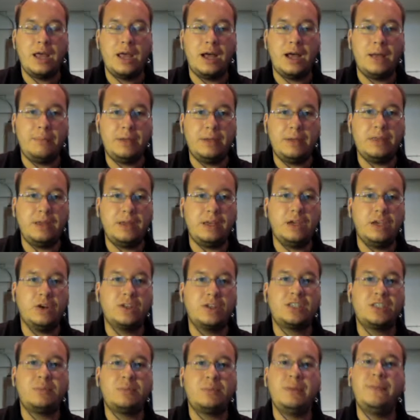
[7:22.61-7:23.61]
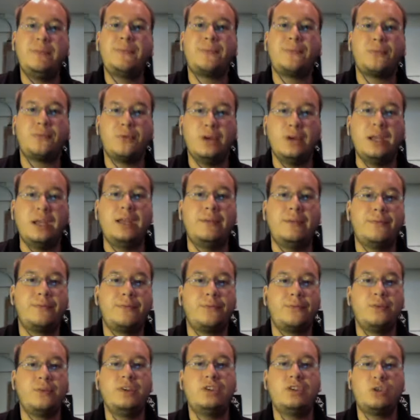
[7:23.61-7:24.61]
Uh, big thing here, it's going to be free.
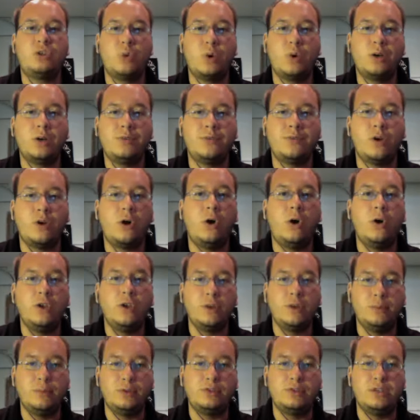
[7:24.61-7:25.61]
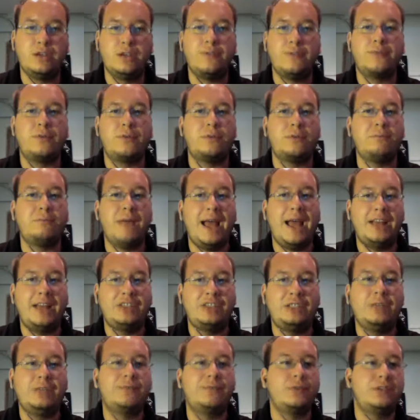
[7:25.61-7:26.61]
Free storage for all your music, free
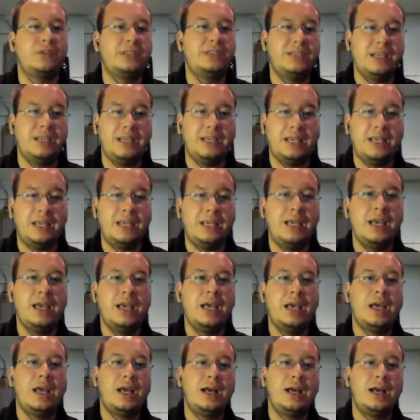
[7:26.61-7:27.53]
matching, free syncing.